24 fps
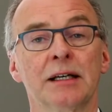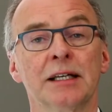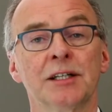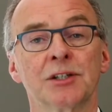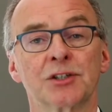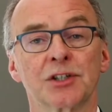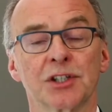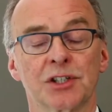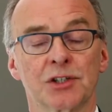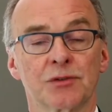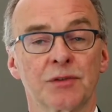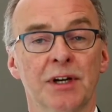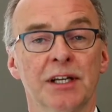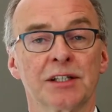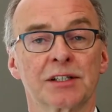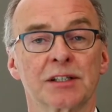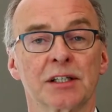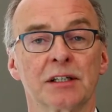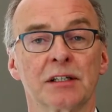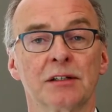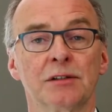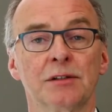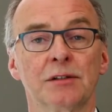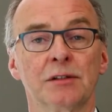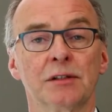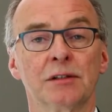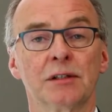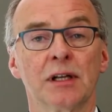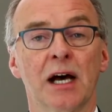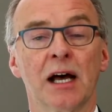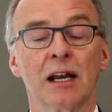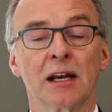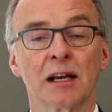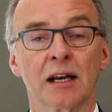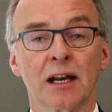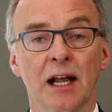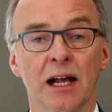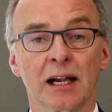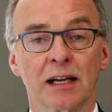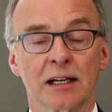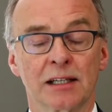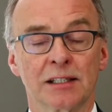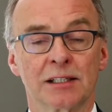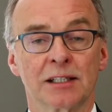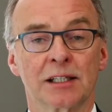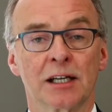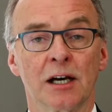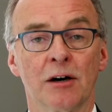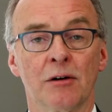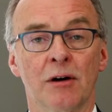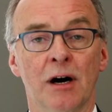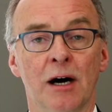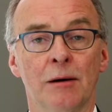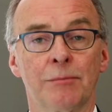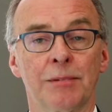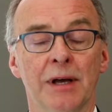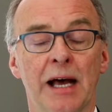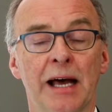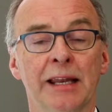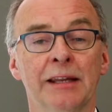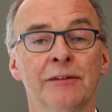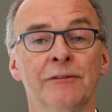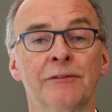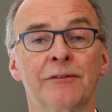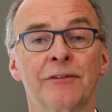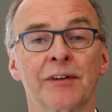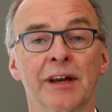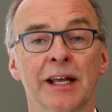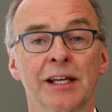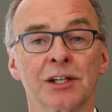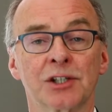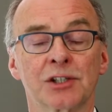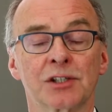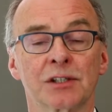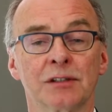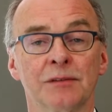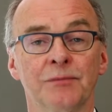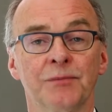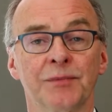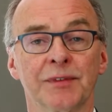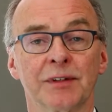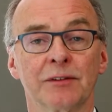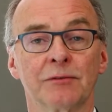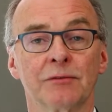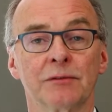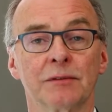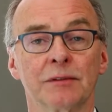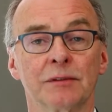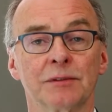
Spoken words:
Interest rates are unlikely to go up, and inflation